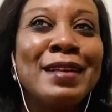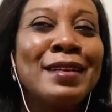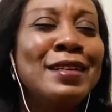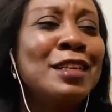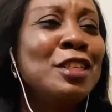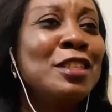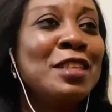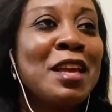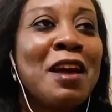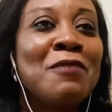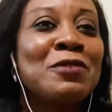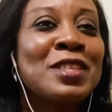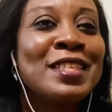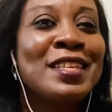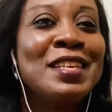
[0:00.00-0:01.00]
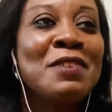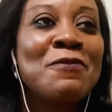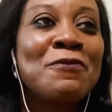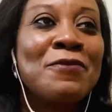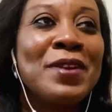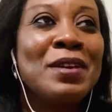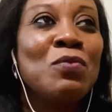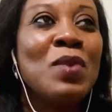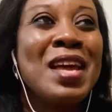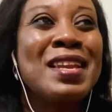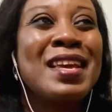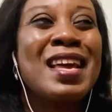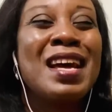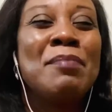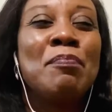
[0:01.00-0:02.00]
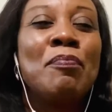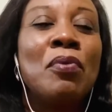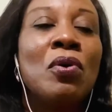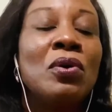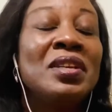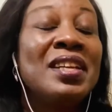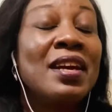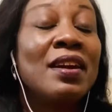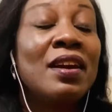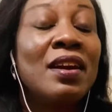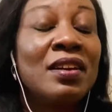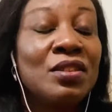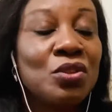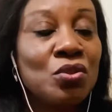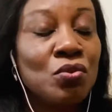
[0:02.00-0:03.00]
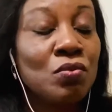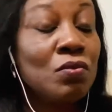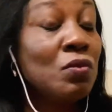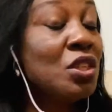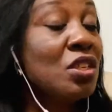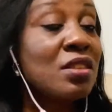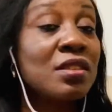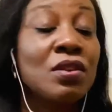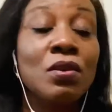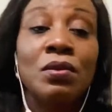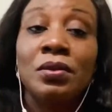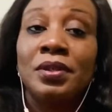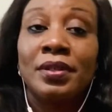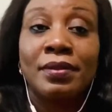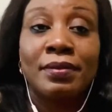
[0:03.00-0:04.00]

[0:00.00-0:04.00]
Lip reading: they have seen a friend where they can pour their heart to, which is good.